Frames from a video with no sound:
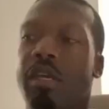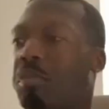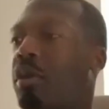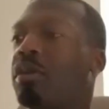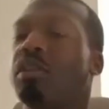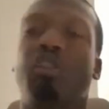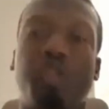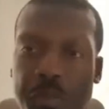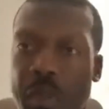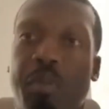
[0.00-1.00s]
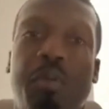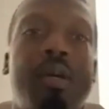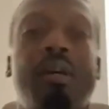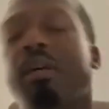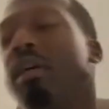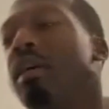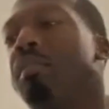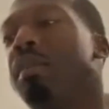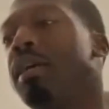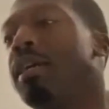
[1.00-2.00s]
good person, treat people well,
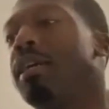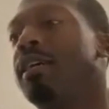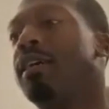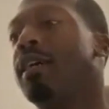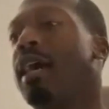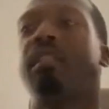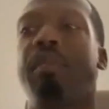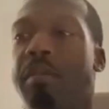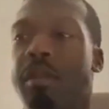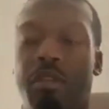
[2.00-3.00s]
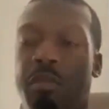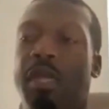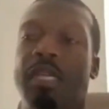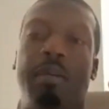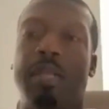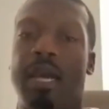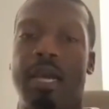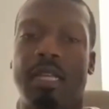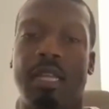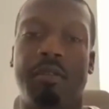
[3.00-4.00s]
but I have to be able to do my job at the
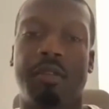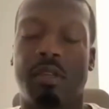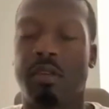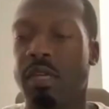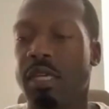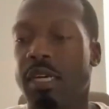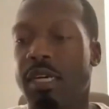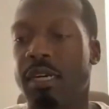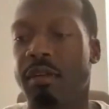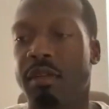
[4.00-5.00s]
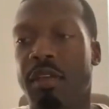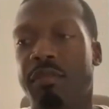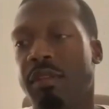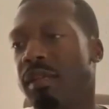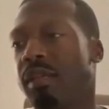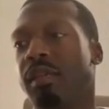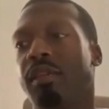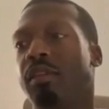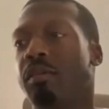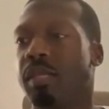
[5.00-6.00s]
highest level. So definitely,
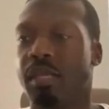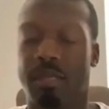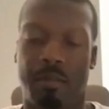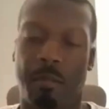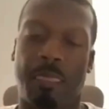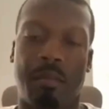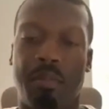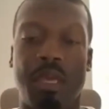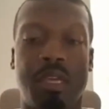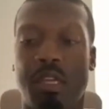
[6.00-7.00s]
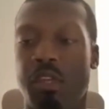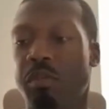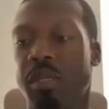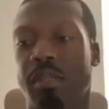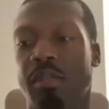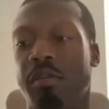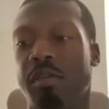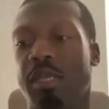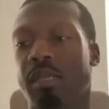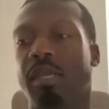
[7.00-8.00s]
you know what I'm saying, be a good human, you know
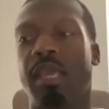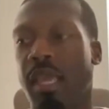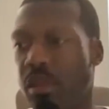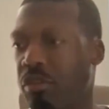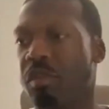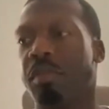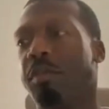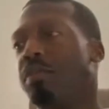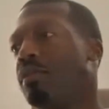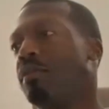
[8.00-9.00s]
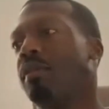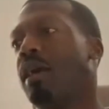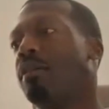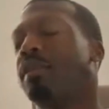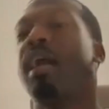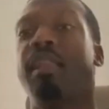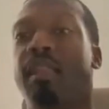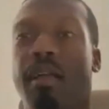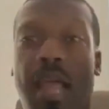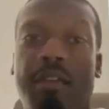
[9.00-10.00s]
what I'm saying, take interest in people outside
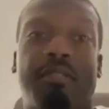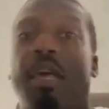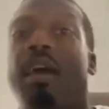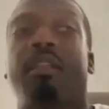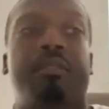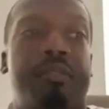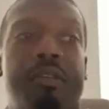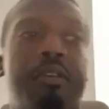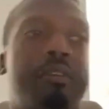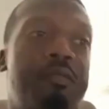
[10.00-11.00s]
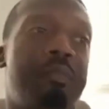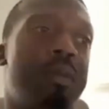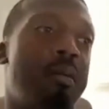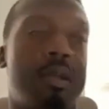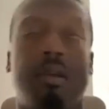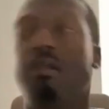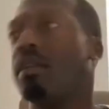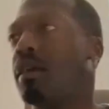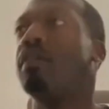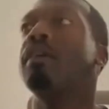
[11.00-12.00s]
of football,
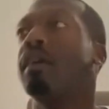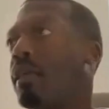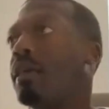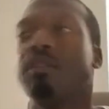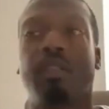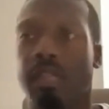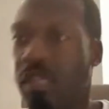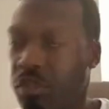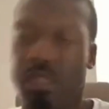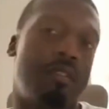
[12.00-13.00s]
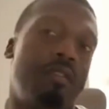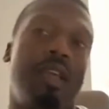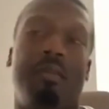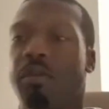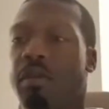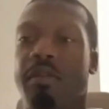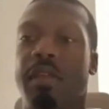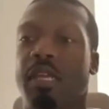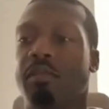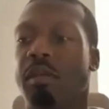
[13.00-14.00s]
like interest in their family, whatever the
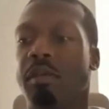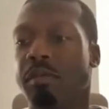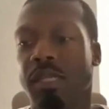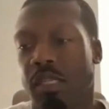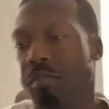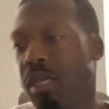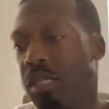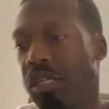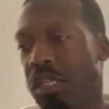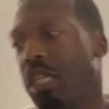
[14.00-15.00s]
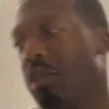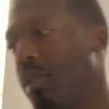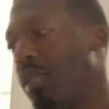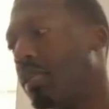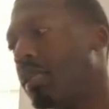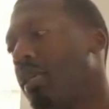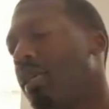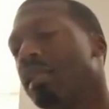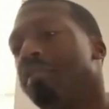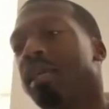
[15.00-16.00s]
case may be. But just being genuine is
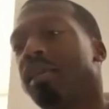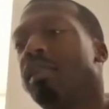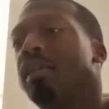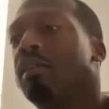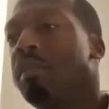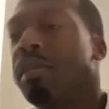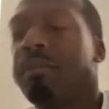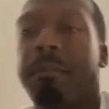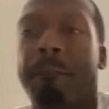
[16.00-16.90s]
the biggest thing to me.